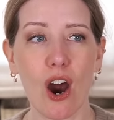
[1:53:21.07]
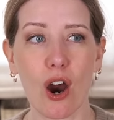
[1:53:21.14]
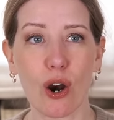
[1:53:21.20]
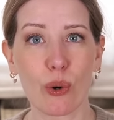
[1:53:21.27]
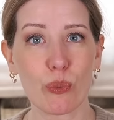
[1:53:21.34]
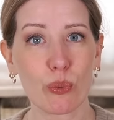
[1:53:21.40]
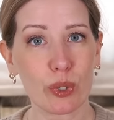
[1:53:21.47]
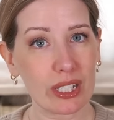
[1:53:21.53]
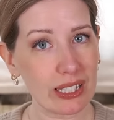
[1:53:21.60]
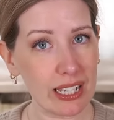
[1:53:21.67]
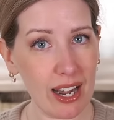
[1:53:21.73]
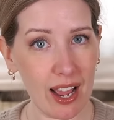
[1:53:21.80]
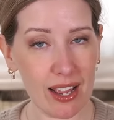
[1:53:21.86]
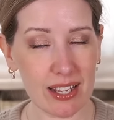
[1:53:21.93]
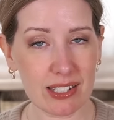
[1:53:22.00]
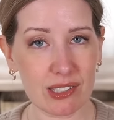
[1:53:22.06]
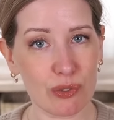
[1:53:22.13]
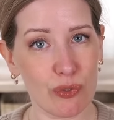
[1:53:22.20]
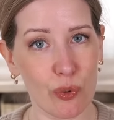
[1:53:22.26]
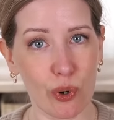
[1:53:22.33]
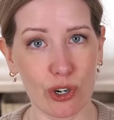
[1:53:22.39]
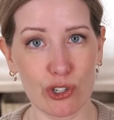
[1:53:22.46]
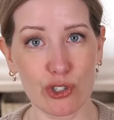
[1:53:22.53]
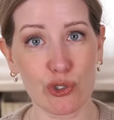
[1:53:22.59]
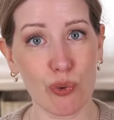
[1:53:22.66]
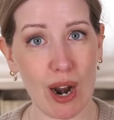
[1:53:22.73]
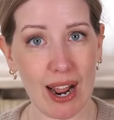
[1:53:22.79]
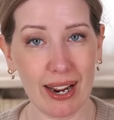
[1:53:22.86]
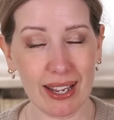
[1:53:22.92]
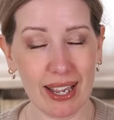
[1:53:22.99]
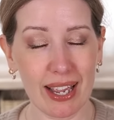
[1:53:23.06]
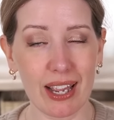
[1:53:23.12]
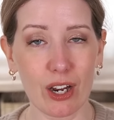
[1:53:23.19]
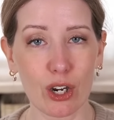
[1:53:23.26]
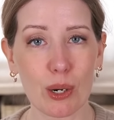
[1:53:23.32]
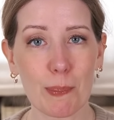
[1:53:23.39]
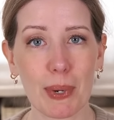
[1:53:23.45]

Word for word: are really nice for dry hair,